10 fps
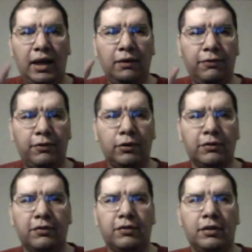Hey
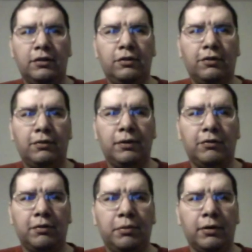folks, Joseph A.
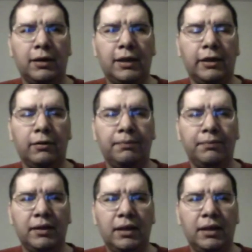Sobora here,